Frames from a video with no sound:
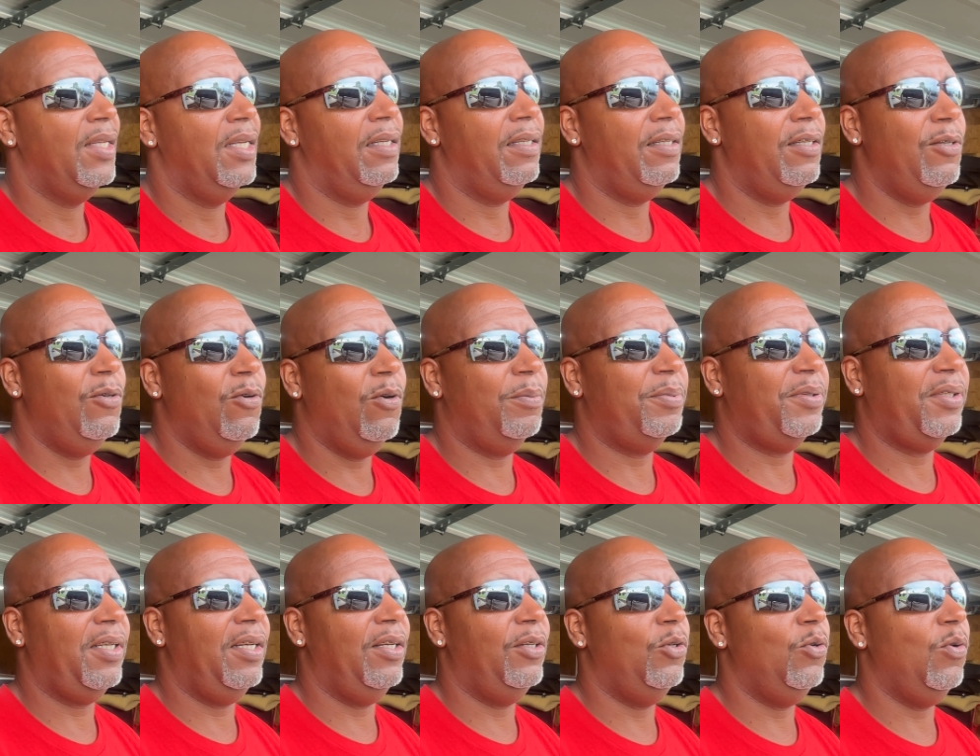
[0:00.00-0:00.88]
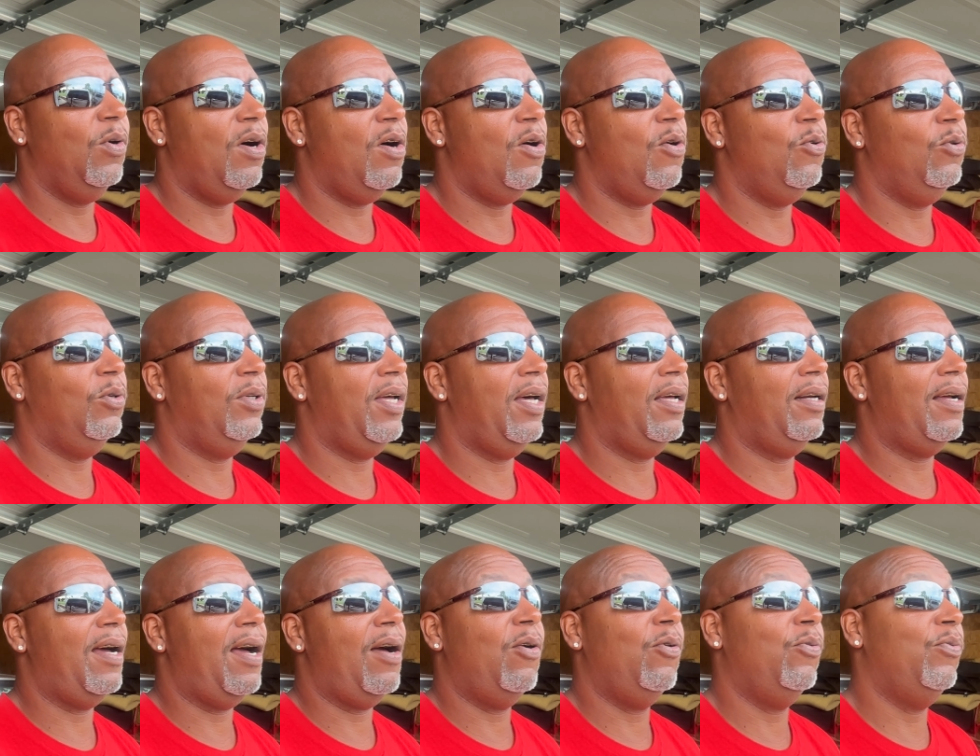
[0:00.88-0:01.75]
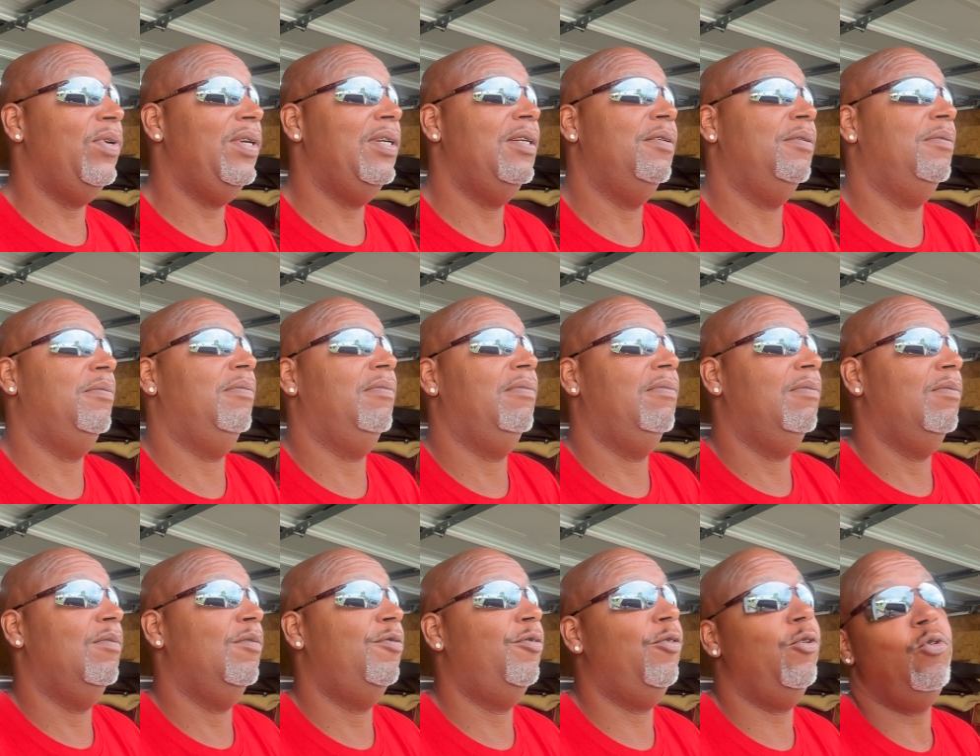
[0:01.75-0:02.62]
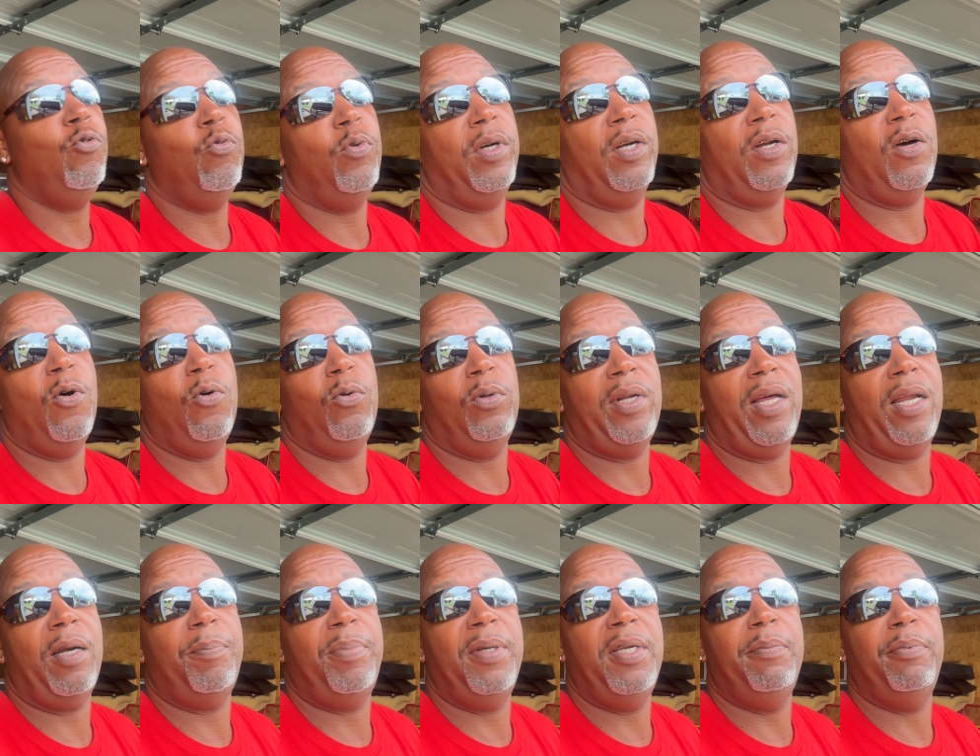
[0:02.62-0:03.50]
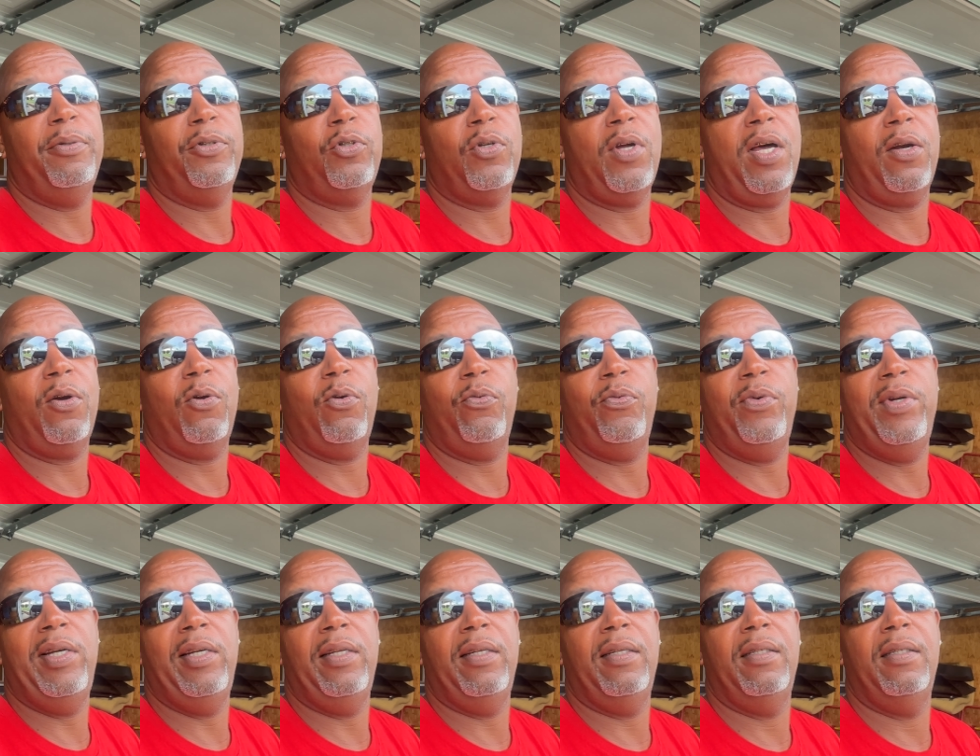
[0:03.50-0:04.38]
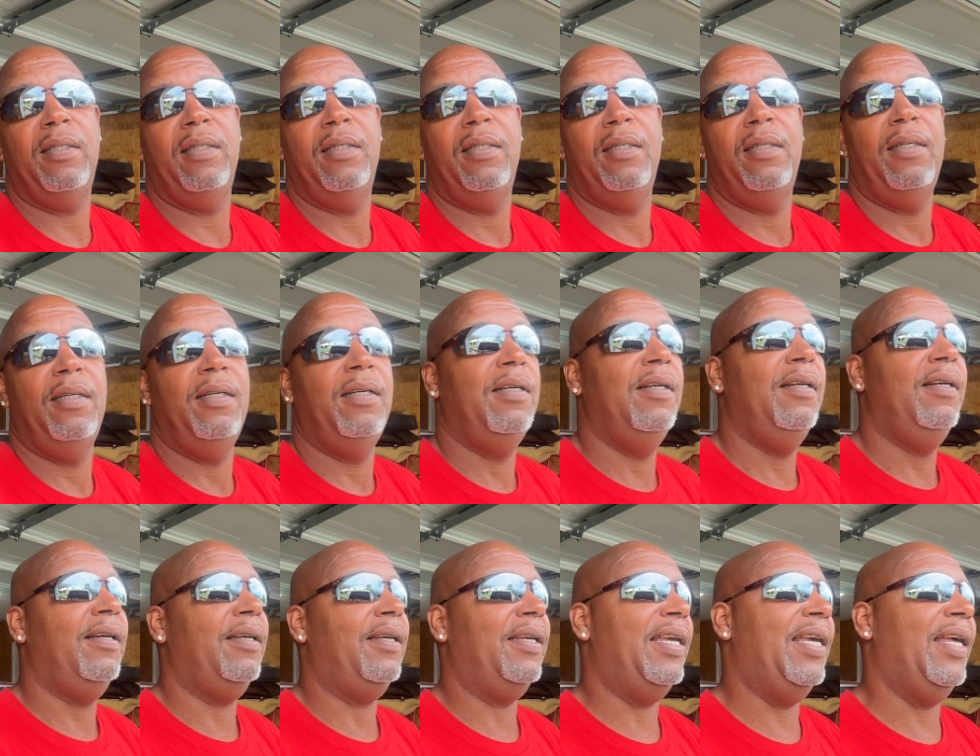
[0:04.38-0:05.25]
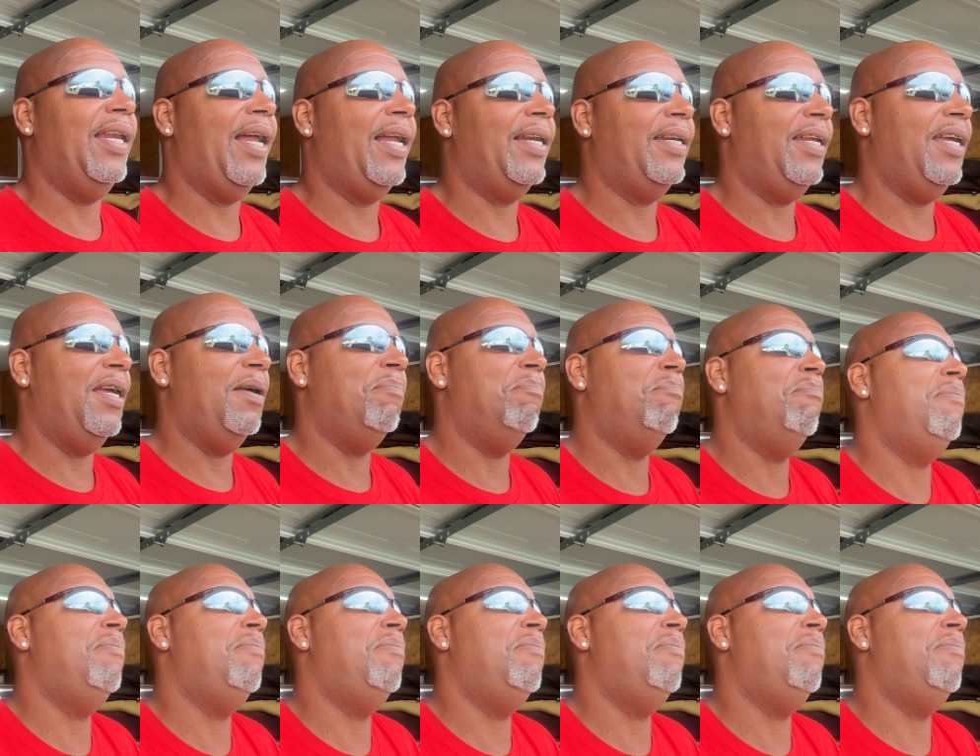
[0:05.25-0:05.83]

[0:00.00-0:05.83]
you know what I'm saying. Do a whole lot. Of, I don't really fool with a whole lot of people, so I don't really get out there and